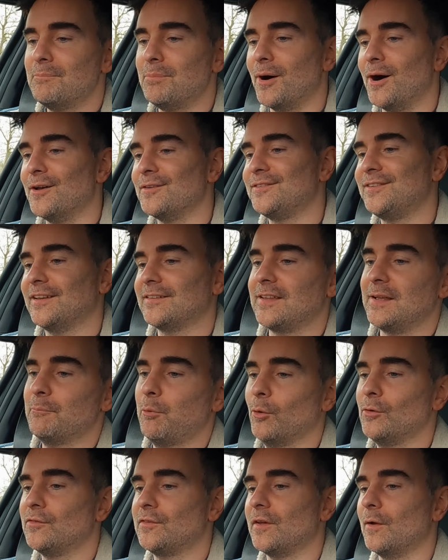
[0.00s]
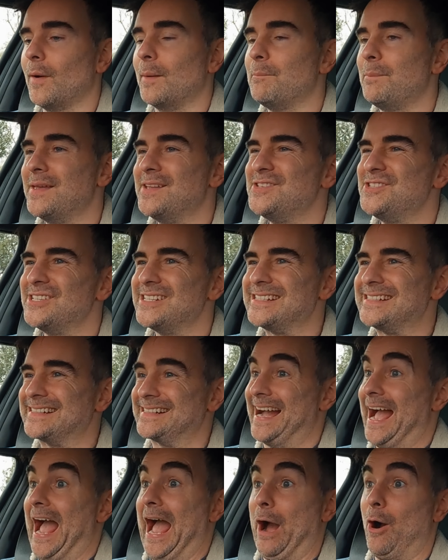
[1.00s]
But 16.2 mpg,
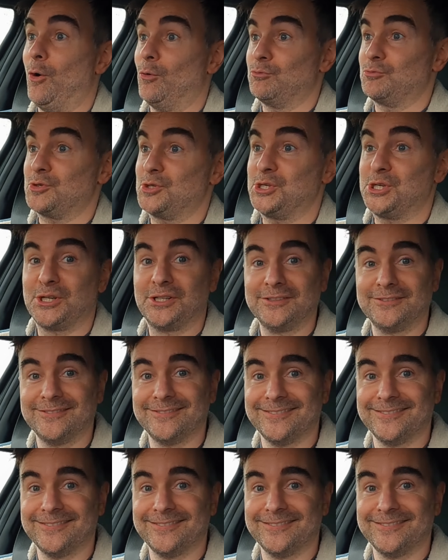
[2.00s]
ouch.